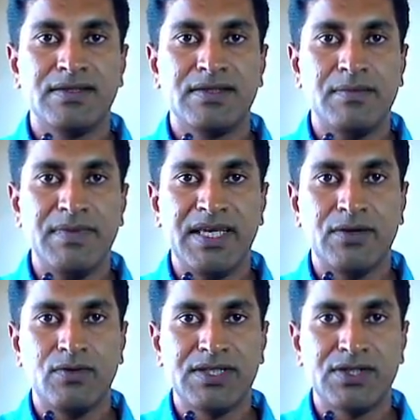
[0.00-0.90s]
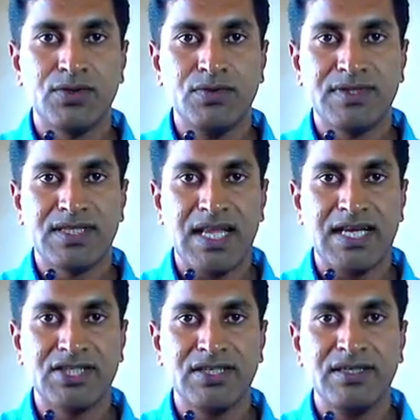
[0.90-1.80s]
sum equals to
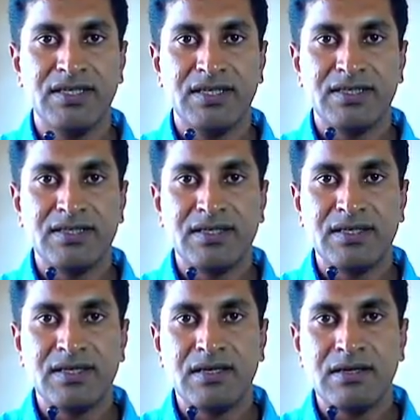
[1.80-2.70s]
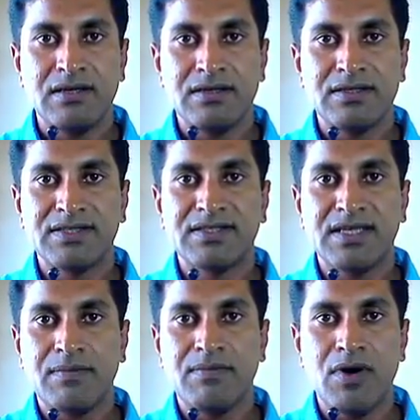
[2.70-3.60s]
slash n
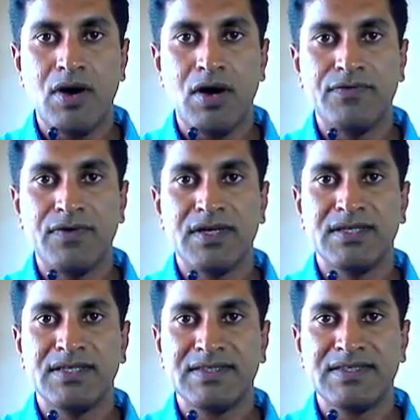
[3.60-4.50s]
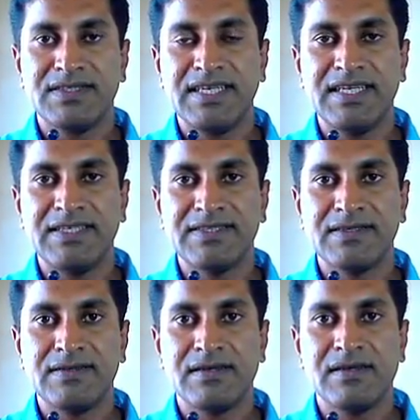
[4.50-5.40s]
sum of series